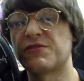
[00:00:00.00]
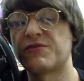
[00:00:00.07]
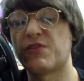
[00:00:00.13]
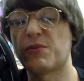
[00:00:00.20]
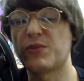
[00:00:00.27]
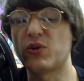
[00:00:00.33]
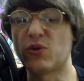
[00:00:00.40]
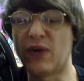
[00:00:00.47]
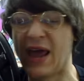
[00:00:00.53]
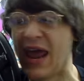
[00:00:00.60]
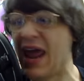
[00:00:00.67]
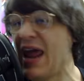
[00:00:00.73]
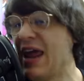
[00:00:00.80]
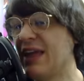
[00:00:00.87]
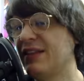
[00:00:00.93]
from your
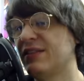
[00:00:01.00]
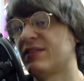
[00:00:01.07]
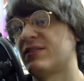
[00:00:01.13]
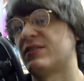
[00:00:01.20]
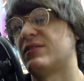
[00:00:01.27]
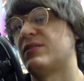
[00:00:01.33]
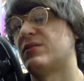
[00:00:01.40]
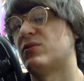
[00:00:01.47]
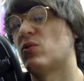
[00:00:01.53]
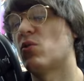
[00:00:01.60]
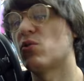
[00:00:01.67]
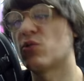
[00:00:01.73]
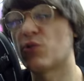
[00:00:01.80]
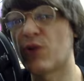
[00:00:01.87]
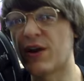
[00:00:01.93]
hand
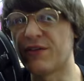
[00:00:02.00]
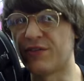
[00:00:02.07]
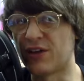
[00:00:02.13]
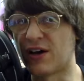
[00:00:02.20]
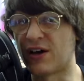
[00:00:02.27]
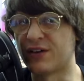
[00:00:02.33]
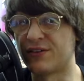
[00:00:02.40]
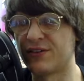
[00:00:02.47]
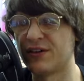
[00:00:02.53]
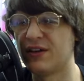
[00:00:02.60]
or graveyard.